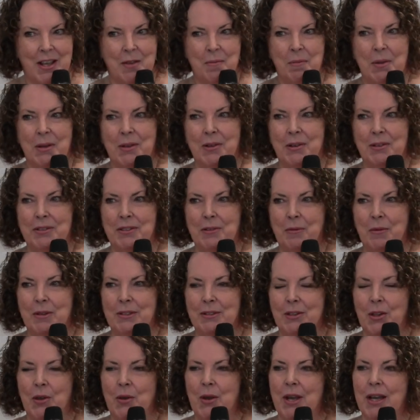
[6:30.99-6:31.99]
because it
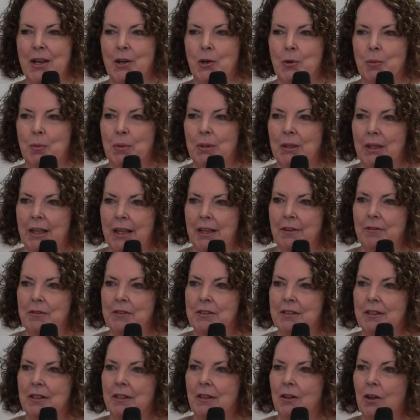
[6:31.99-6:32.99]
was long-held
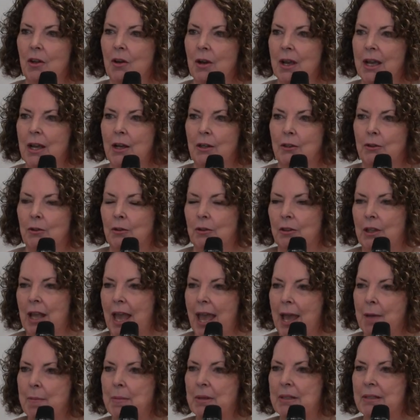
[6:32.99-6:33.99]
beliefs and long-held
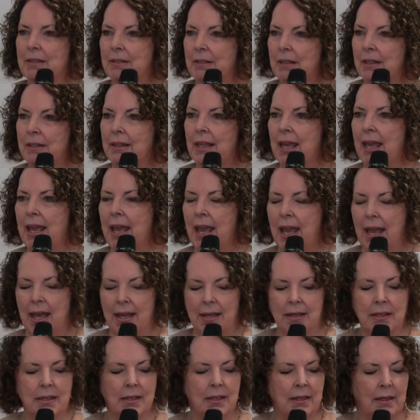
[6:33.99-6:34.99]
habits that they
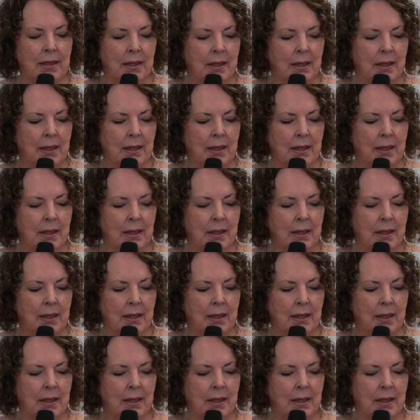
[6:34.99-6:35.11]
had.